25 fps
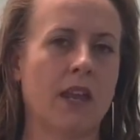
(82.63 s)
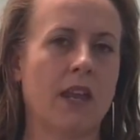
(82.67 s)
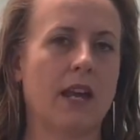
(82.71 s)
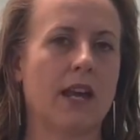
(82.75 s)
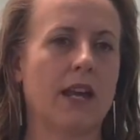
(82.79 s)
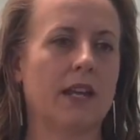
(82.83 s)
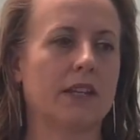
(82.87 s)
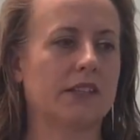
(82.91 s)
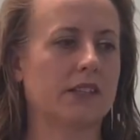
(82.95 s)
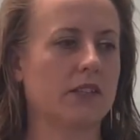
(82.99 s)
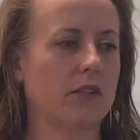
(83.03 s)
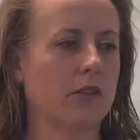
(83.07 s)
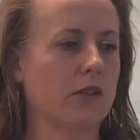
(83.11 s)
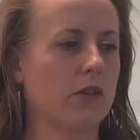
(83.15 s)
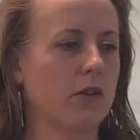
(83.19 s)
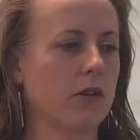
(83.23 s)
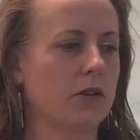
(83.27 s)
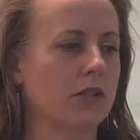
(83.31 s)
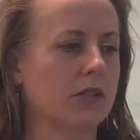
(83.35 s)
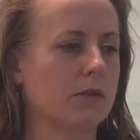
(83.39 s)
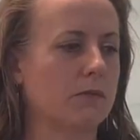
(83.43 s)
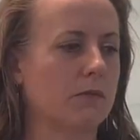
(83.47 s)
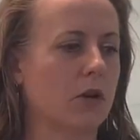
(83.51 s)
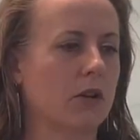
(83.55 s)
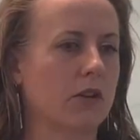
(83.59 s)
So
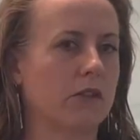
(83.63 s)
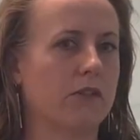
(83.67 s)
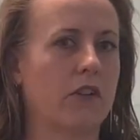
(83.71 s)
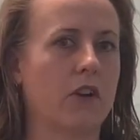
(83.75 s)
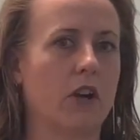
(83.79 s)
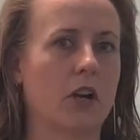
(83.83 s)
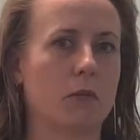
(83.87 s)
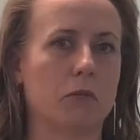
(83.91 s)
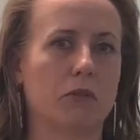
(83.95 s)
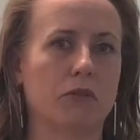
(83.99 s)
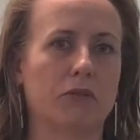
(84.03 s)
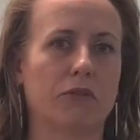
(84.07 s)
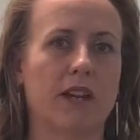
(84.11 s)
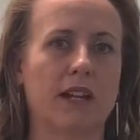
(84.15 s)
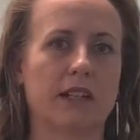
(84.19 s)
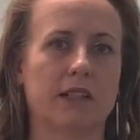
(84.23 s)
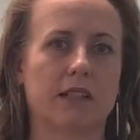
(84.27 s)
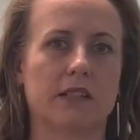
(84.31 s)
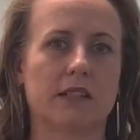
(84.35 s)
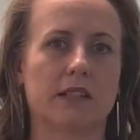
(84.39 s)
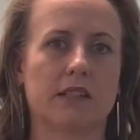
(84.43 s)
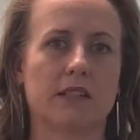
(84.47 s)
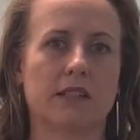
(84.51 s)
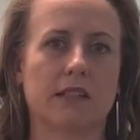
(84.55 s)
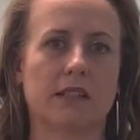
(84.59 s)
those modifiable
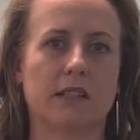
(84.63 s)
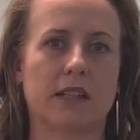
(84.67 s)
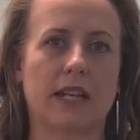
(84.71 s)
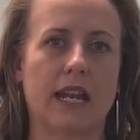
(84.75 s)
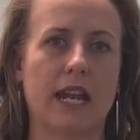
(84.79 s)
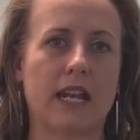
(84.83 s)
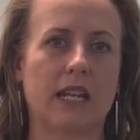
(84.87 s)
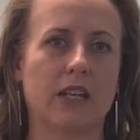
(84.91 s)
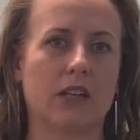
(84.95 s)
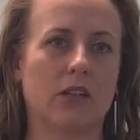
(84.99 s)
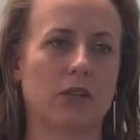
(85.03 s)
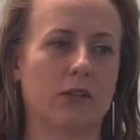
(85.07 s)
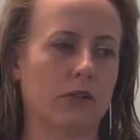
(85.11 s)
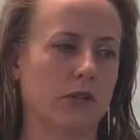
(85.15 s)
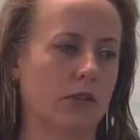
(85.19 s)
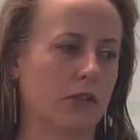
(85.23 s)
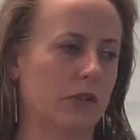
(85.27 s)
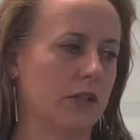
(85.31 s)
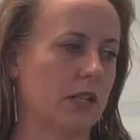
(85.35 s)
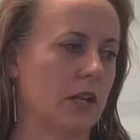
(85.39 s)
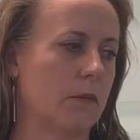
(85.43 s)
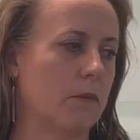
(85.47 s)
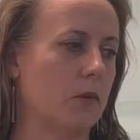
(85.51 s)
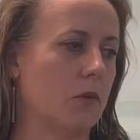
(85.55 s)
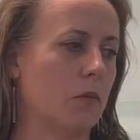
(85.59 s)
factors can include,
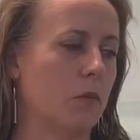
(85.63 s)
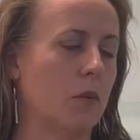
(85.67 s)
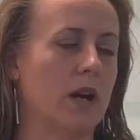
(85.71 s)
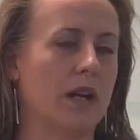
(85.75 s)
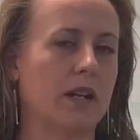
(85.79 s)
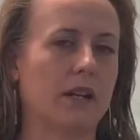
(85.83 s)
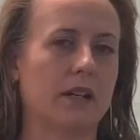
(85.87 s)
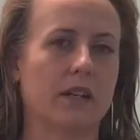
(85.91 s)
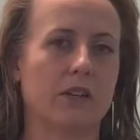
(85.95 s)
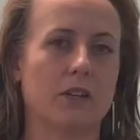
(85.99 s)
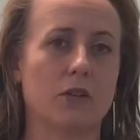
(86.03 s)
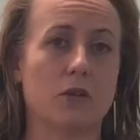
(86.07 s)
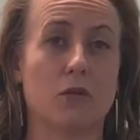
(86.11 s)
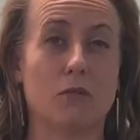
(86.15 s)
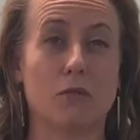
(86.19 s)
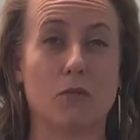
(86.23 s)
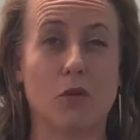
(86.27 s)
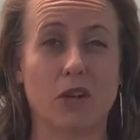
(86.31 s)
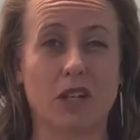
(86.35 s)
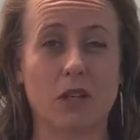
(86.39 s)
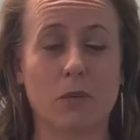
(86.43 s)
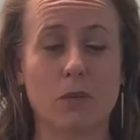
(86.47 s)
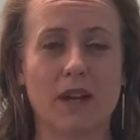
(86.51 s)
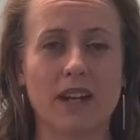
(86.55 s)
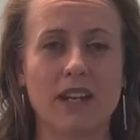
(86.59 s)
number one, your
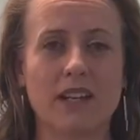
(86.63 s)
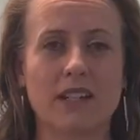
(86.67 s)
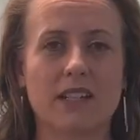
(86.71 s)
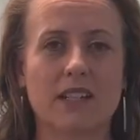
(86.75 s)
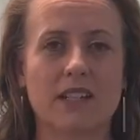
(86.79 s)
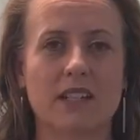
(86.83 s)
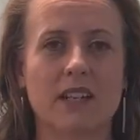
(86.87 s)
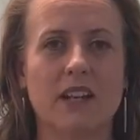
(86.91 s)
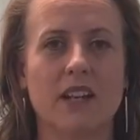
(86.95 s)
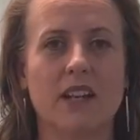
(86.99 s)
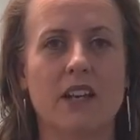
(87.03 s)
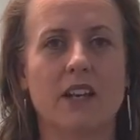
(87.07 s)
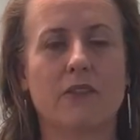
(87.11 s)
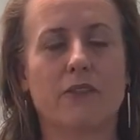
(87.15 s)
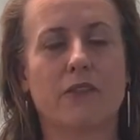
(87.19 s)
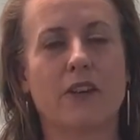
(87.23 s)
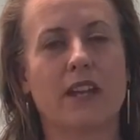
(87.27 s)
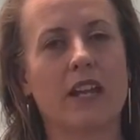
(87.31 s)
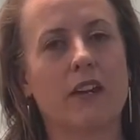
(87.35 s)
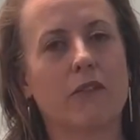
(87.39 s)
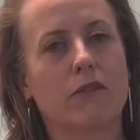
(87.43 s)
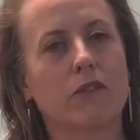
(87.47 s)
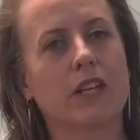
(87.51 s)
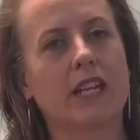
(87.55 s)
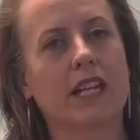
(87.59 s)
body weight. For
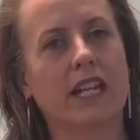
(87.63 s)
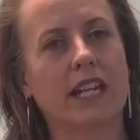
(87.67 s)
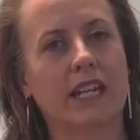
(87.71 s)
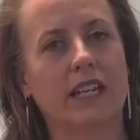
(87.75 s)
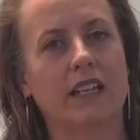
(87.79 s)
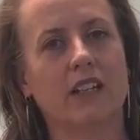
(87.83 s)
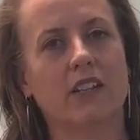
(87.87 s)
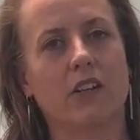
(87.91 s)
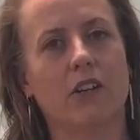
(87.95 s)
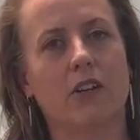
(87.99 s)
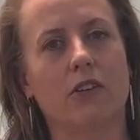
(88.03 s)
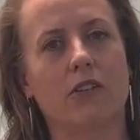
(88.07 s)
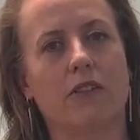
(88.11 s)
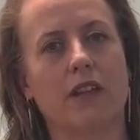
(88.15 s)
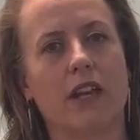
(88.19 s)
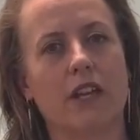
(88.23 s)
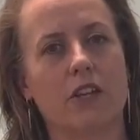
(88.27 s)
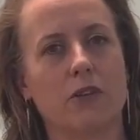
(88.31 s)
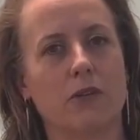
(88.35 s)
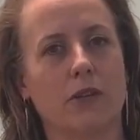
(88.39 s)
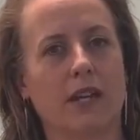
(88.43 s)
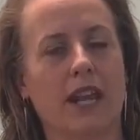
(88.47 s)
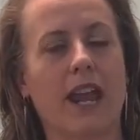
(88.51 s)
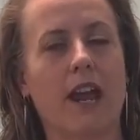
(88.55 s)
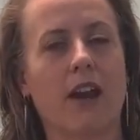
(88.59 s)
every kilo that you
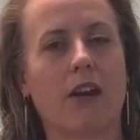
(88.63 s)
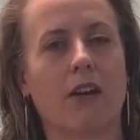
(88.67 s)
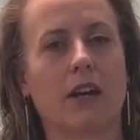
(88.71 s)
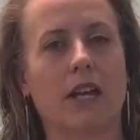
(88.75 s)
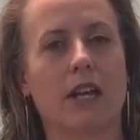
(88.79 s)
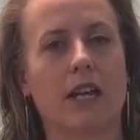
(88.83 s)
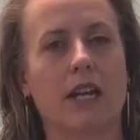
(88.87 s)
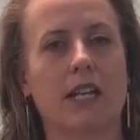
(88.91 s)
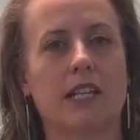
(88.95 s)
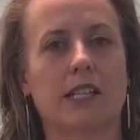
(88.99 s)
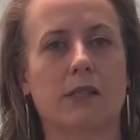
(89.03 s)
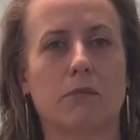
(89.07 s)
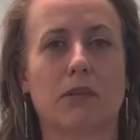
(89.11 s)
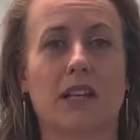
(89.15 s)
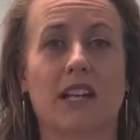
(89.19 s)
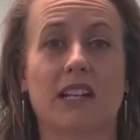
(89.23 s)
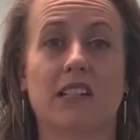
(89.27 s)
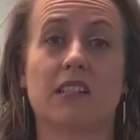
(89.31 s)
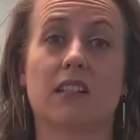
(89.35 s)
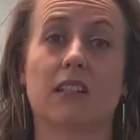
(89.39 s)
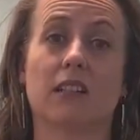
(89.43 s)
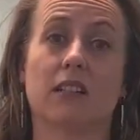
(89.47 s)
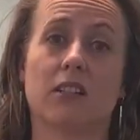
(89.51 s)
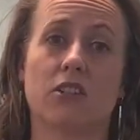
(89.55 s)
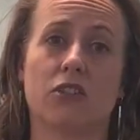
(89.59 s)
carry, it's
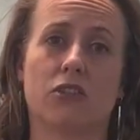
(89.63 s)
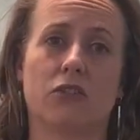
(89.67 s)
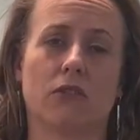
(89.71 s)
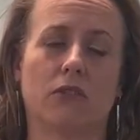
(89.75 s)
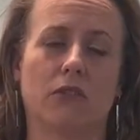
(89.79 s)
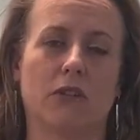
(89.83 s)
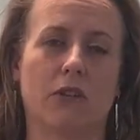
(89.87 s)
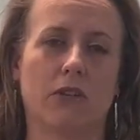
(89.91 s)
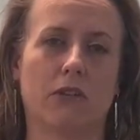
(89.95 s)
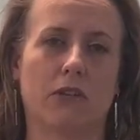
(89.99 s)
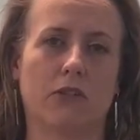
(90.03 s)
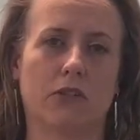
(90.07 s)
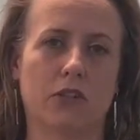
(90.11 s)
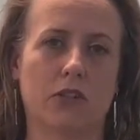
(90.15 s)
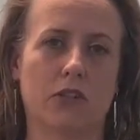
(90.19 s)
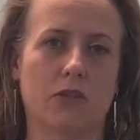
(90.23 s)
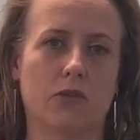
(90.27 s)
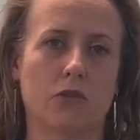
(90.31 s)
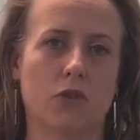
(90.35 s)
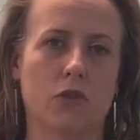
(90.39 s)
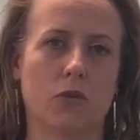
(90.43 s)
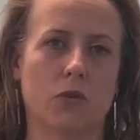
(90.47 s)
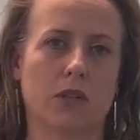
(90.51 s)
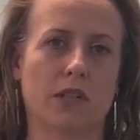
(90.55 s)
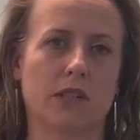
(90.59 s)
placing additional load onto your
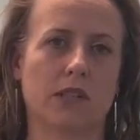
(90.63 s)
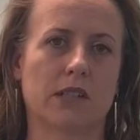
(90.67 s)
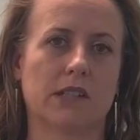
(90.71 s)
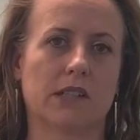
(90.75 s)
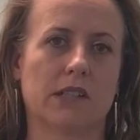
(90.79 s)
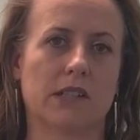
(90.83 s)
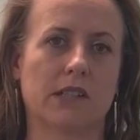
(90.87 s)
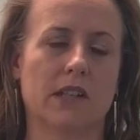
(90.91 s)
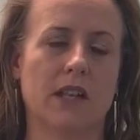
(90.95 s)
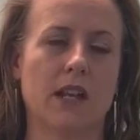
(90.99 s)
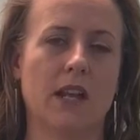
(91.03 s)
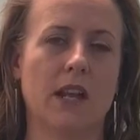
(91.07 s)
joints.